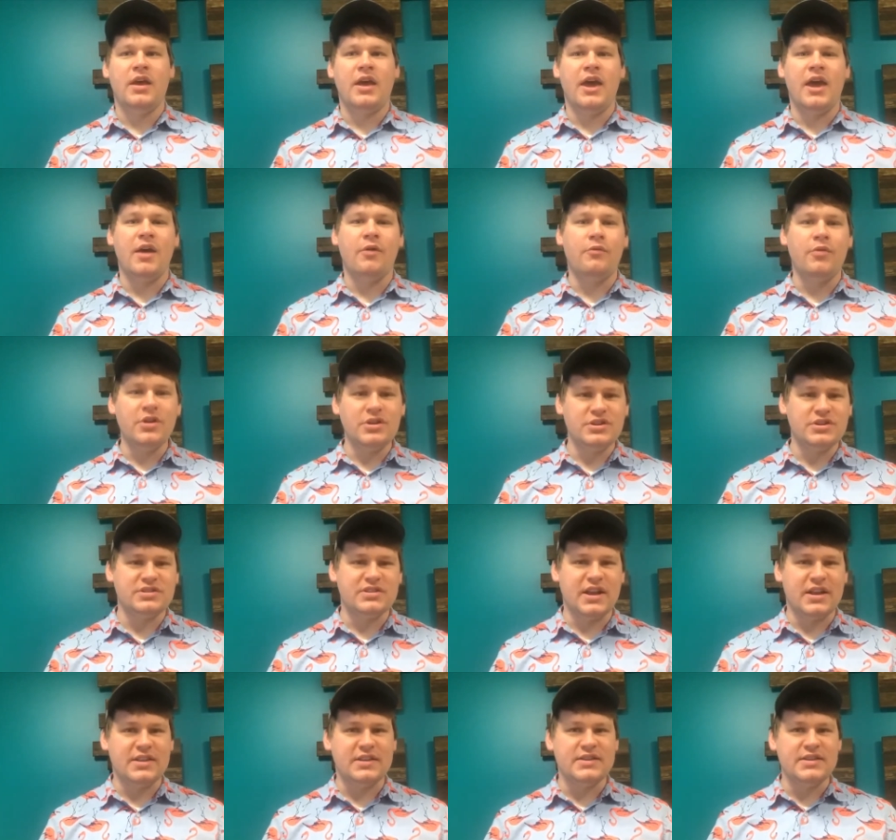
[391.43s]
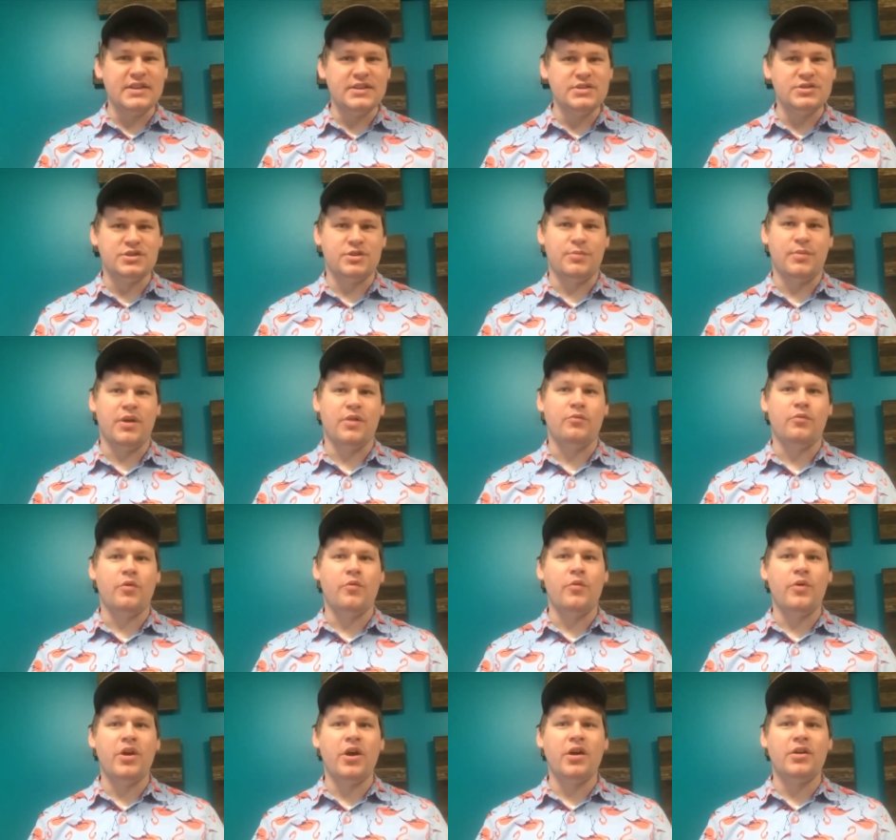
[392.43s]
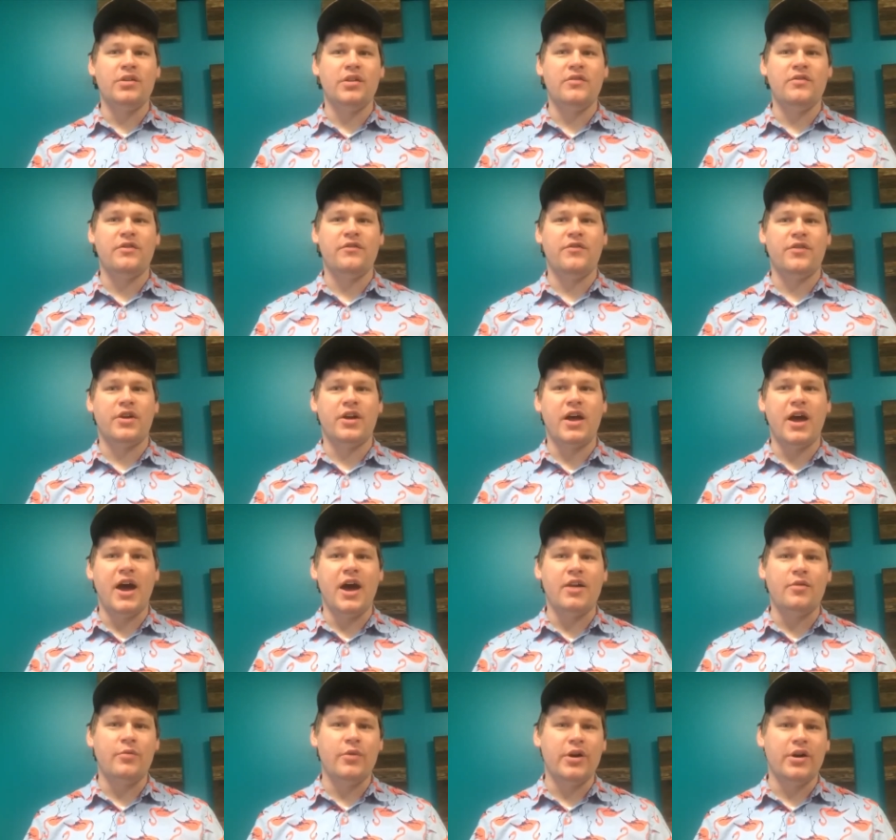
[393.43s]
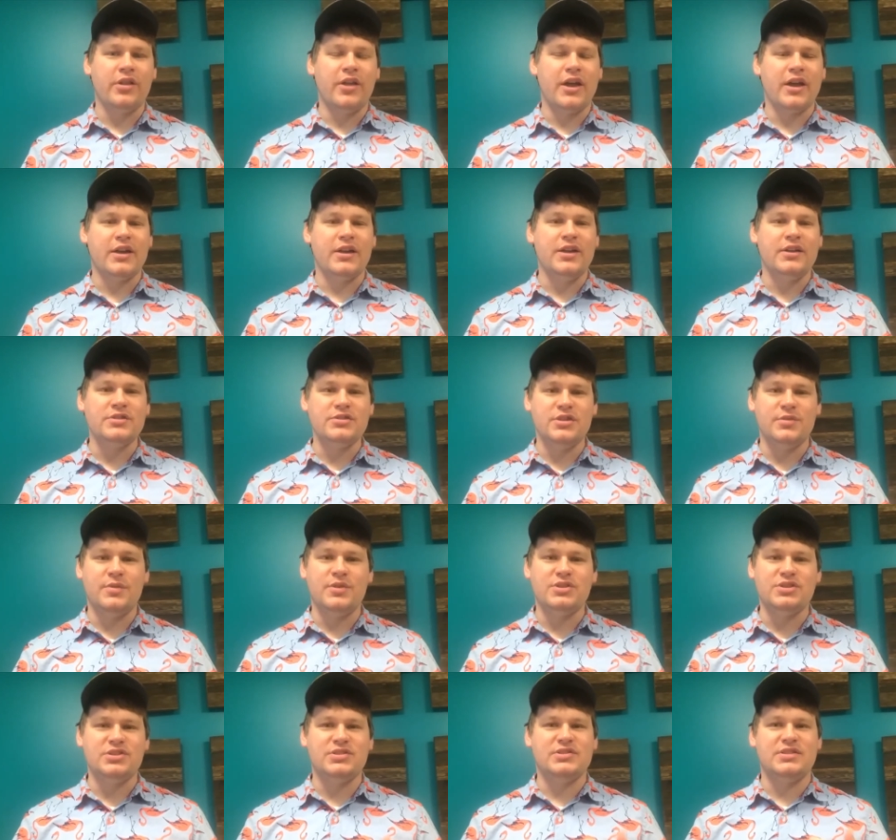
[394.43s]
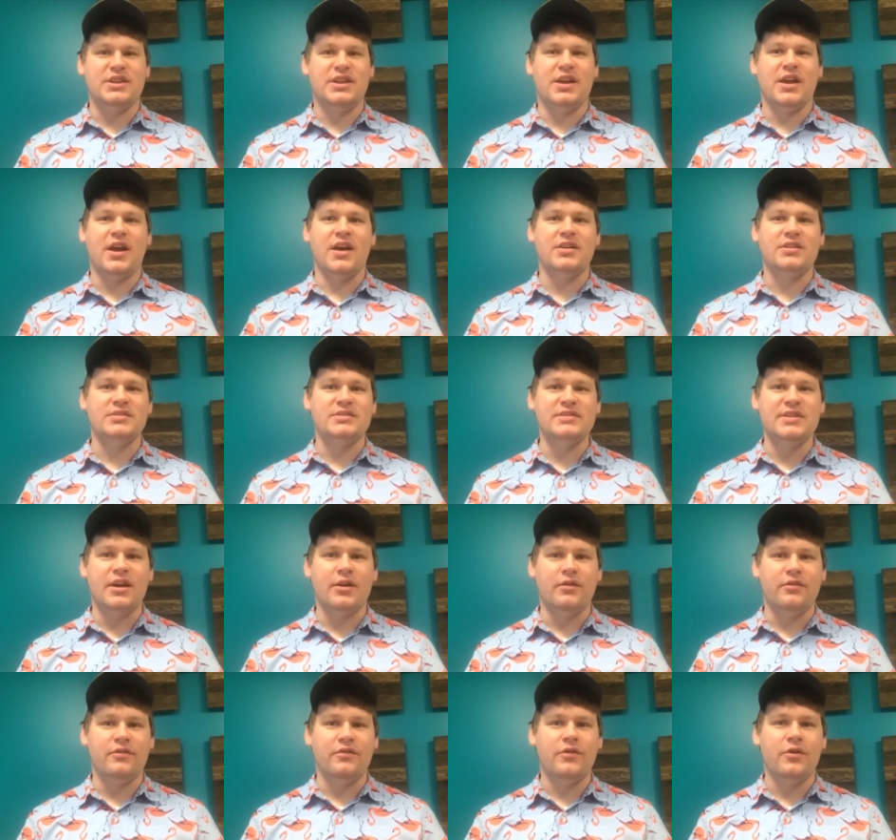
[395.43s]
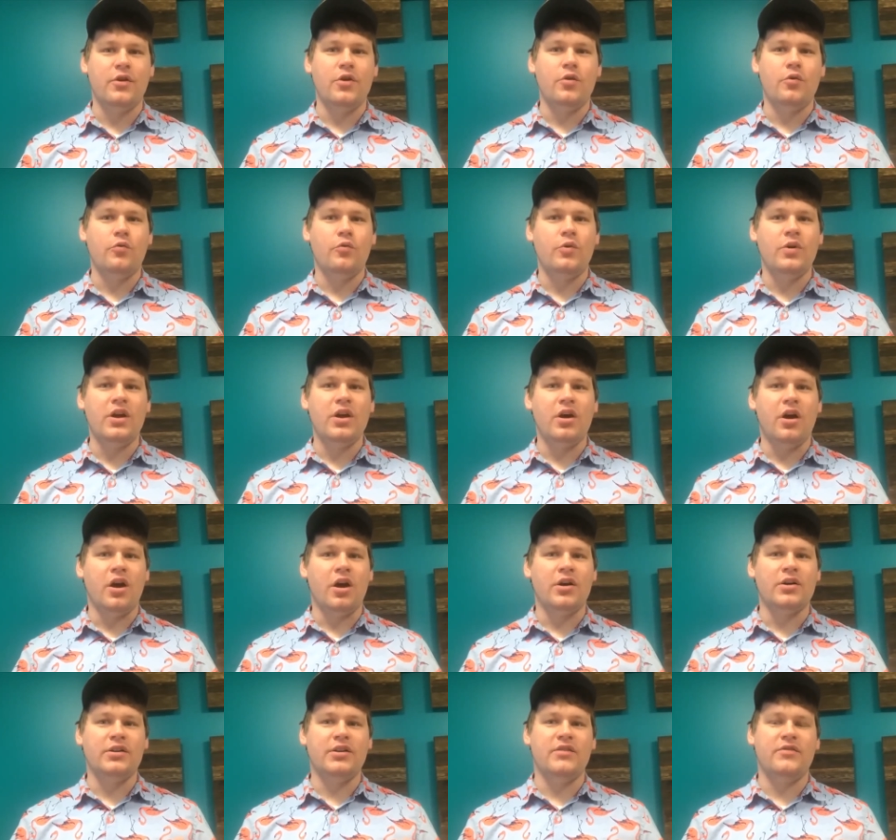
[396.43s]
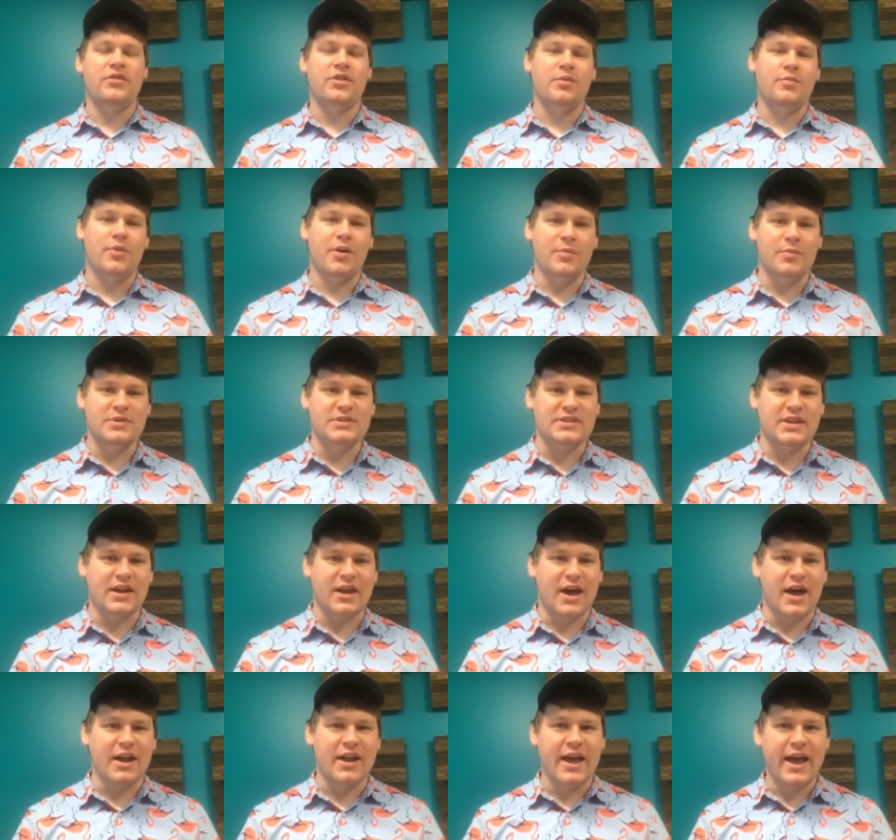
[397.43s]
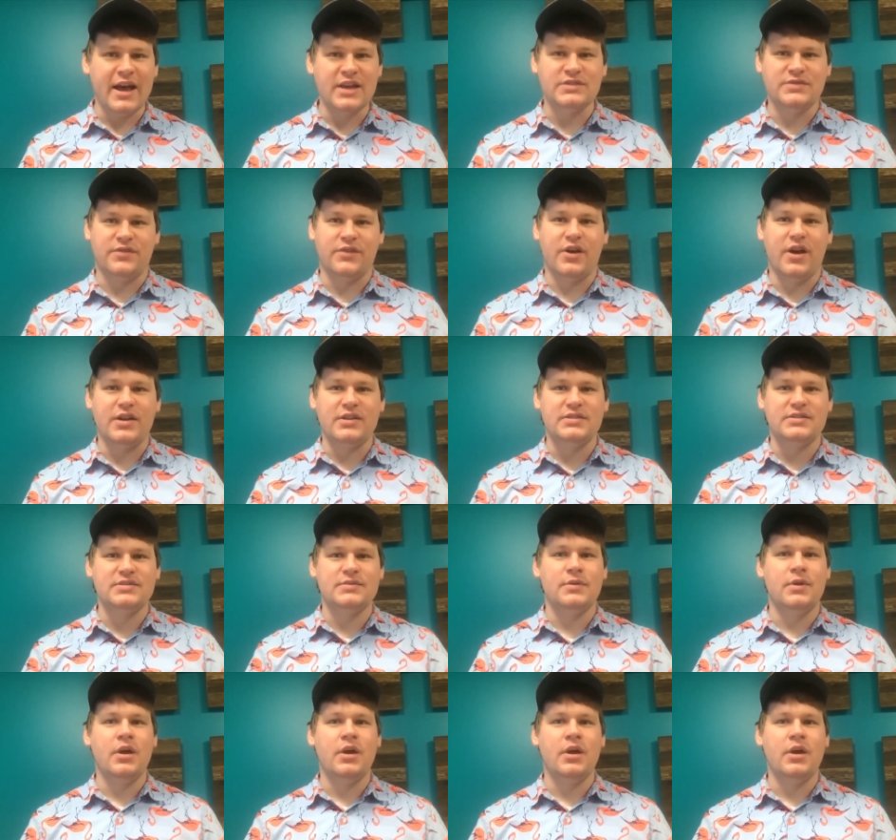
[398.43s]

And we're just like the instrument. When we aren't living for God, we are like an instrument just sitting on itself. We aren't living the purpose that God has for us.